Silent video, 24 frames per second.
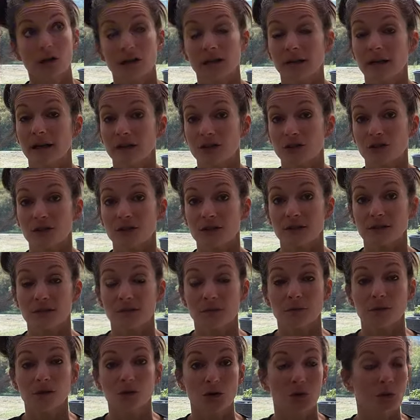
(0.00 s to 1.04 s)
collection
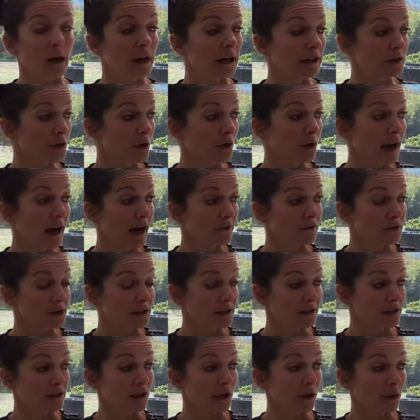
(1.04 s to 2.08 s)
system so I don't have to
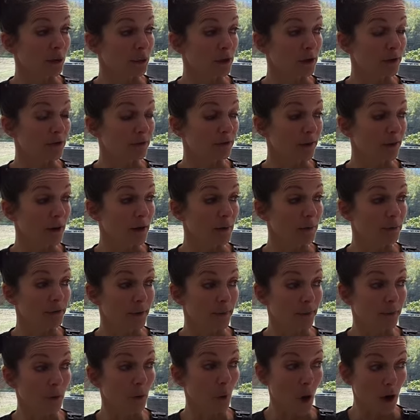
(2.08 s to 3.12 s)
continually fill up
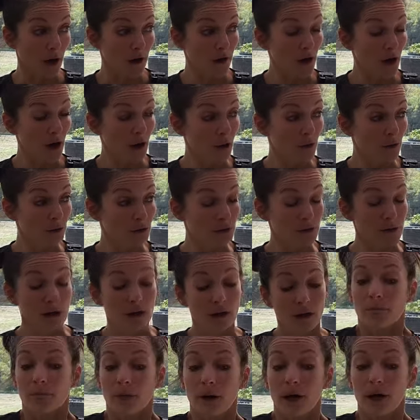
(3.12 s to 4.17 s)
from the water hose.
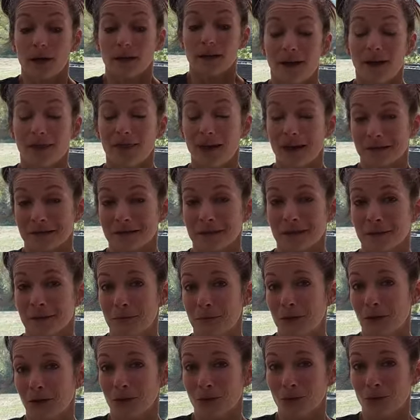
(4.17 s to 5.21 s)
But that's going to
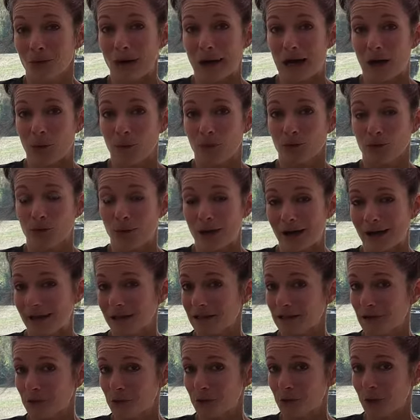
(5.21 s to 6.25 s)
be a little while before I
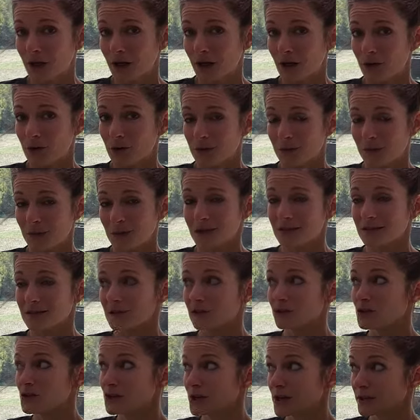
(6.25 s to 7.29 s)
get to do one of those because
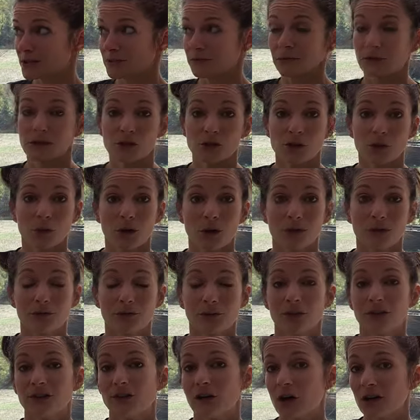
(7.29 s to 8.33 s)
I just finished one
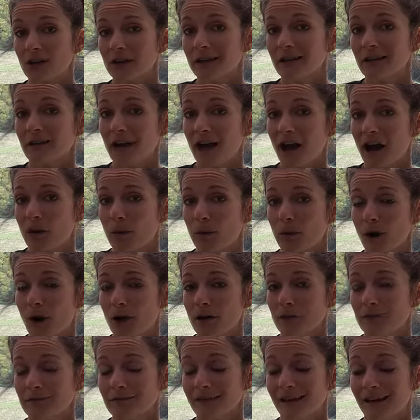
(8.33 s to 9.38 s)
for the donkey and cow
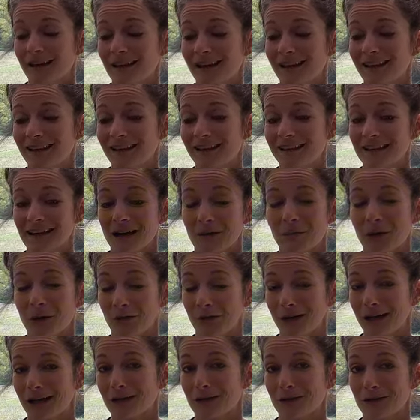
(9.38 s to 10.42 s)
barn and I'm
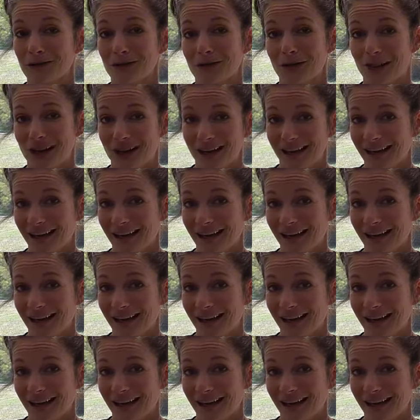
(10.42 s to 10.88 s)
not ready to do that